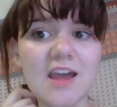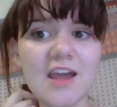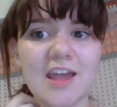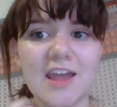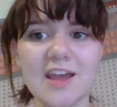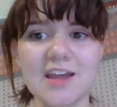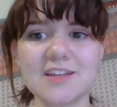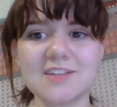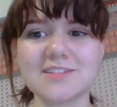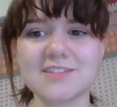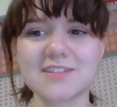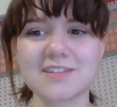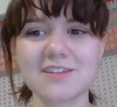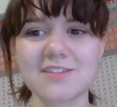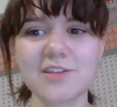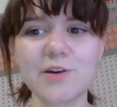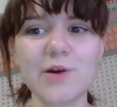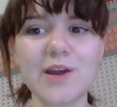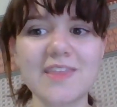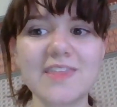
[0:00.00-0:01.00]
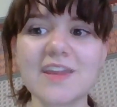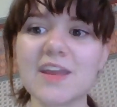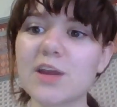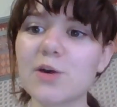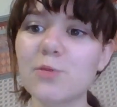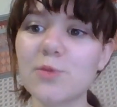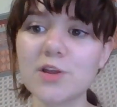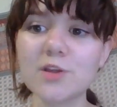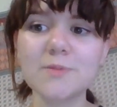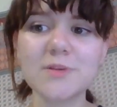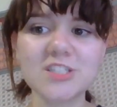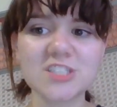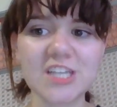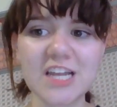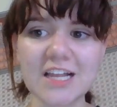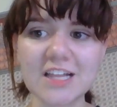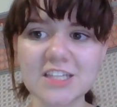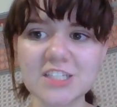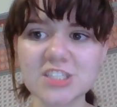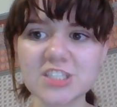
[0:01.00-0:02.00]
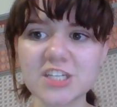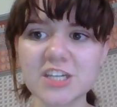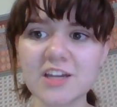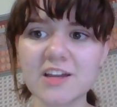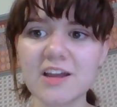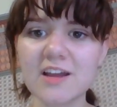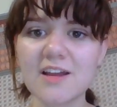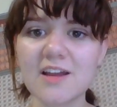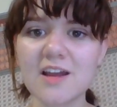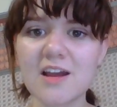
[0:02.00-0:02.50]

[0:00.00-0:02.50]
And though I think it will be challenging,